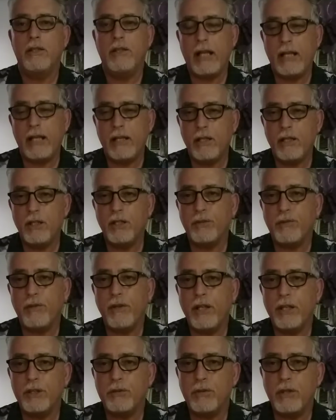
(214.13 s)
Thank goodness
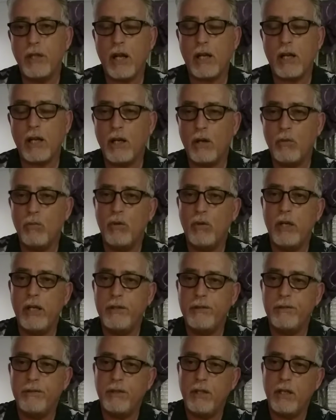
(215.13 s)
for this one, knock on
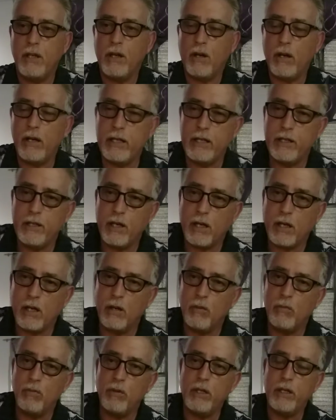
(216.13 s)
wood. I need
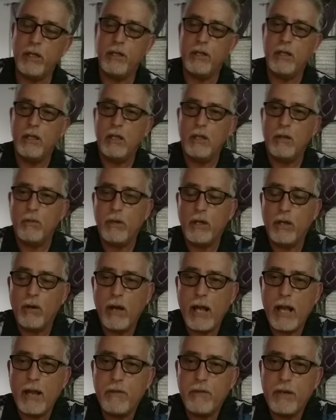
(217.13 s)
knock on wood. We
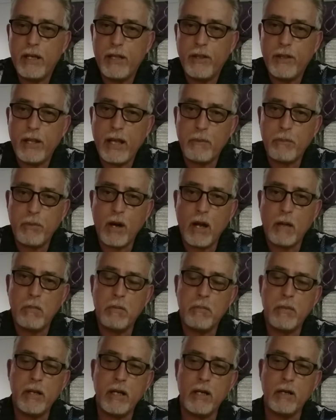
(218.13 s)
don't have any of that
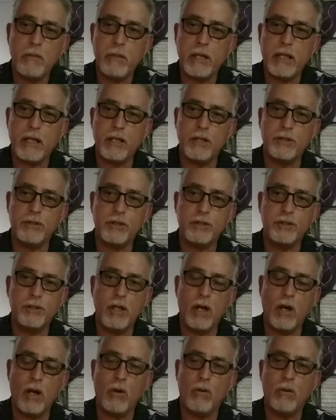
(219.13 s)
problem here because there's
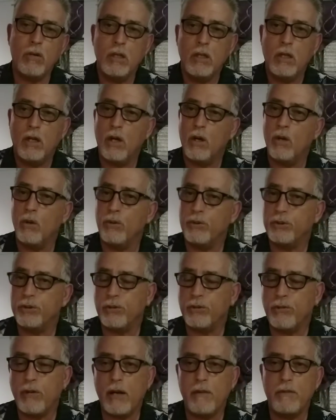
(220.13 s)
no
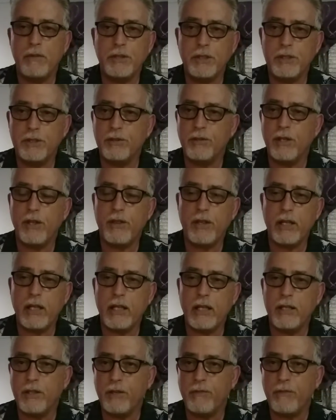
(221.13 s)
holes or crevices or
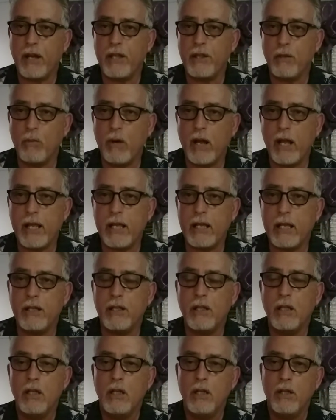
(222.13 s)
anything in there to find their way
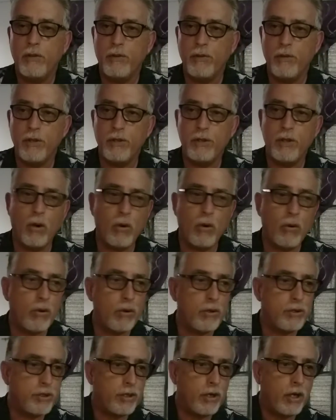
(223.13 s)
in through the
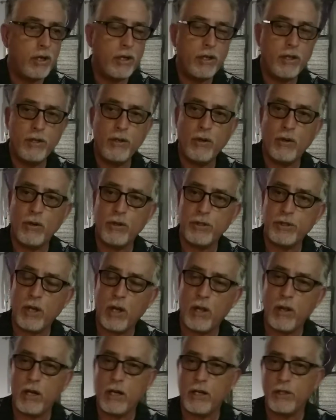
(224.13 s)
doors or under the doors.
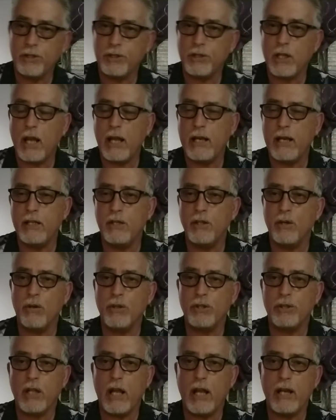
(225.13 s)
All ours sliding
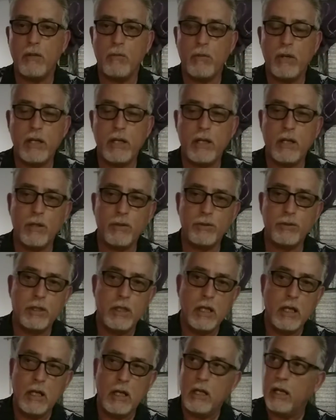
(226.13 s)
doors, sliding windows,
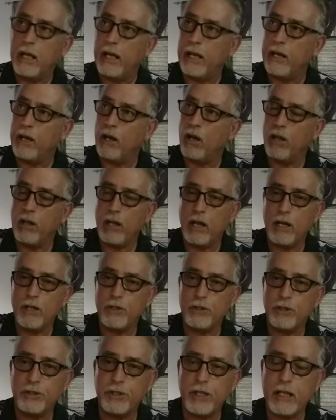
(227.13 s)
and all
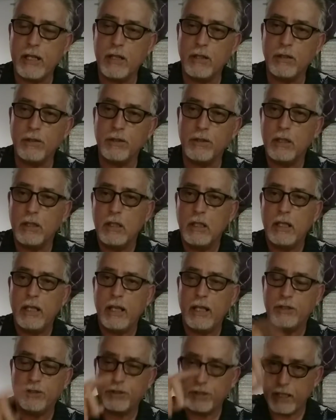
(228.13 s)
ours are sealed.
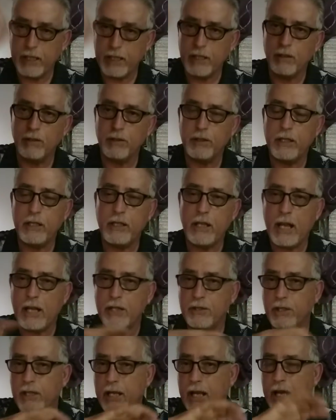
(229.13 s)
It's sealed, and you
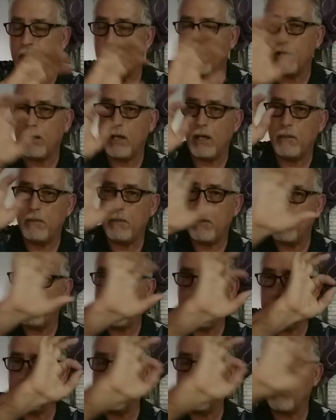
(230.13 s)
actually got a
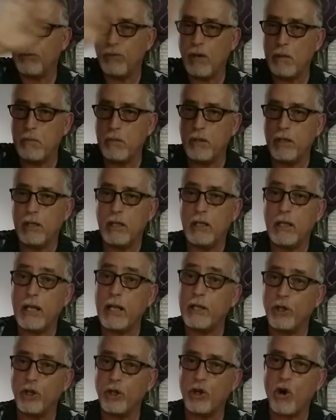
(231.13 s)
piece of rubber,
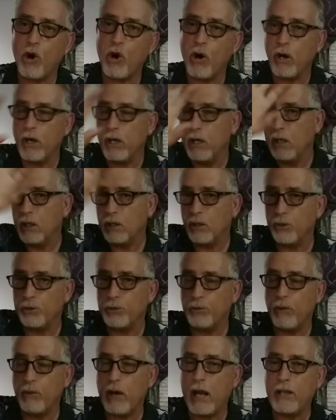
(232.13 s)
like your car,
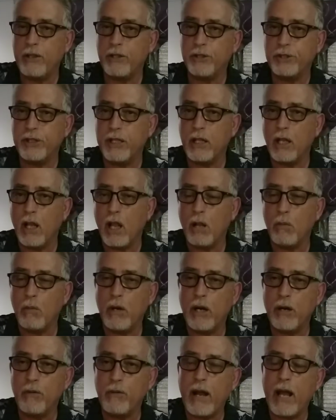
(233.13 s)
goes around the seal all
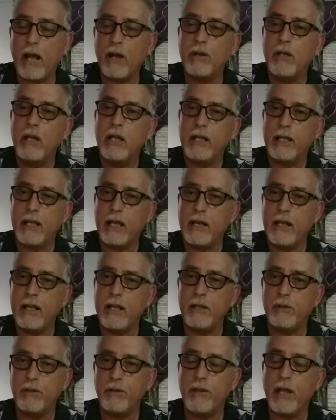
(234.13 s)
the way around. Can you
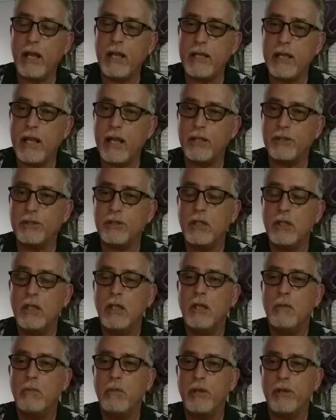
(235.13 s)
eat through that? Yes.
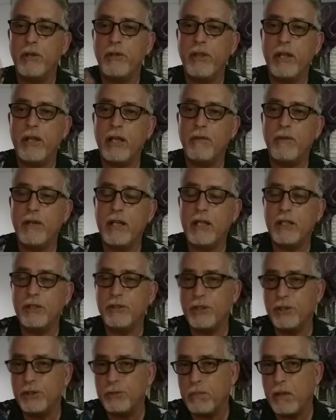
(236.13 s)
But the thing of it
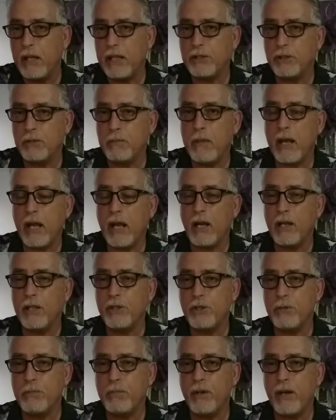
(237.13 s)
is, there's plates of metal
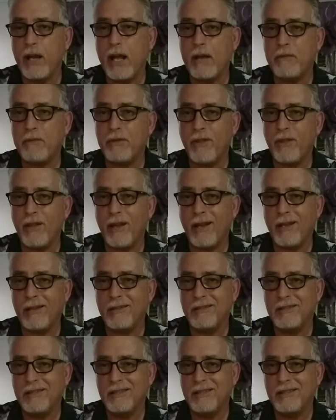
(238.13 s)
that you put after that.